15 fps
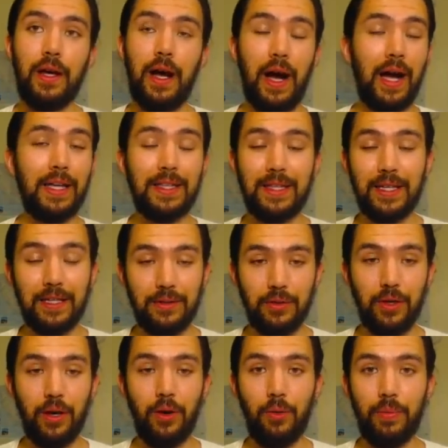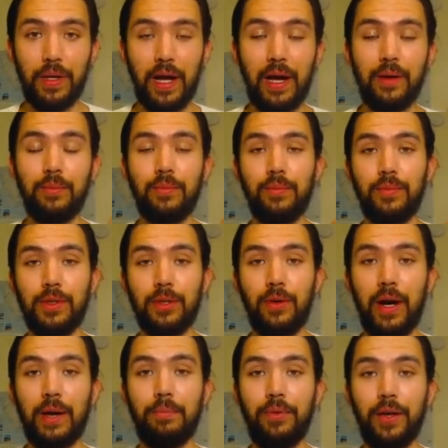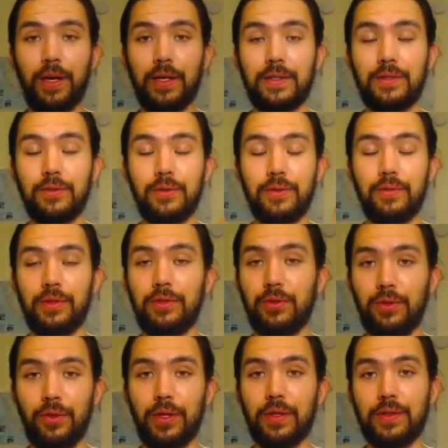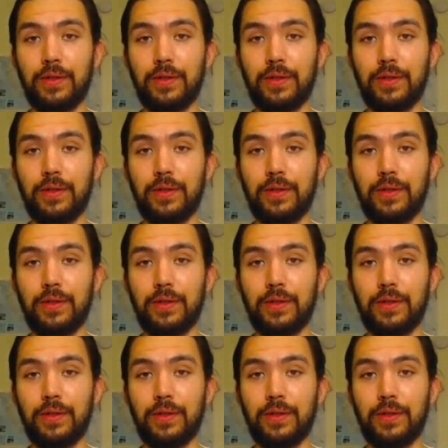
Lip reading: I think no, but I play exclusively Duel Links,